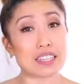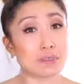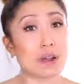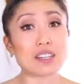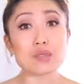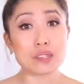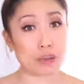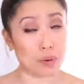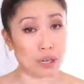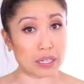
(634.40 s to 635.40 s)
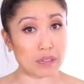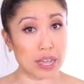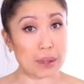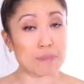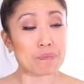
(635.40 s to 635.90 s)
And this part is really important,
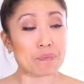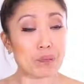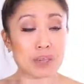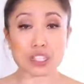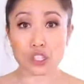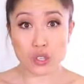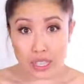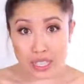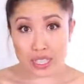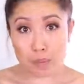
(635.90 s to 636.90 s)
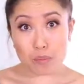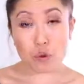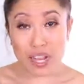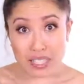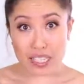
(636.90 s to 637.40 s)
okay? Because during this
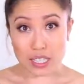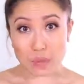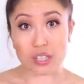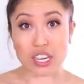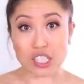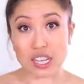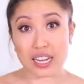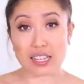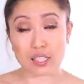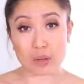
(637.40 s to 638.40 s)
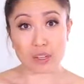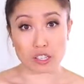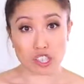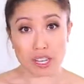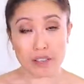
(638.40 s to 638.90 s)
process where they're actually cutting and sewing
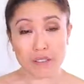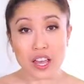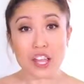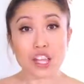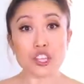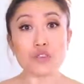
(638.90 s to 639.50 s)
your stuff,